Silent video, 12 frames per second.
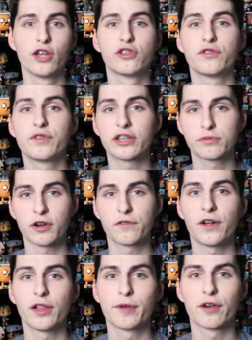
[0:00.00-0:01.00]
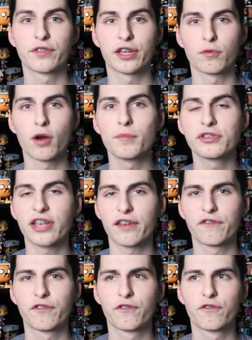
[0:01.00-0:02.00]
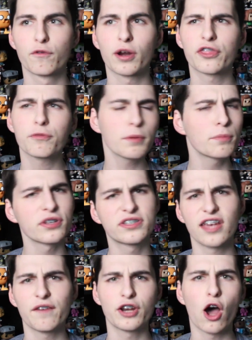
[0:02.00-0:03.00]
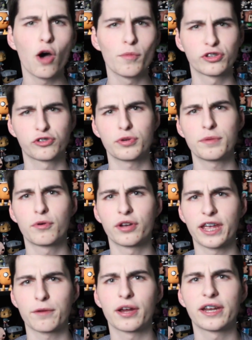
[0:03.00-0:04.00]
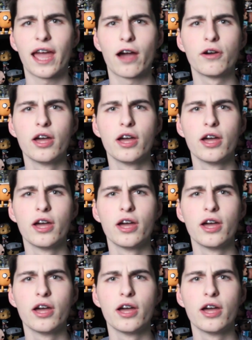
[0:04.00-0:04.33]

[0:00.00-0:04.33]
So if you guys want to follow me over there, we're at 3.7, almost 3.8 right now.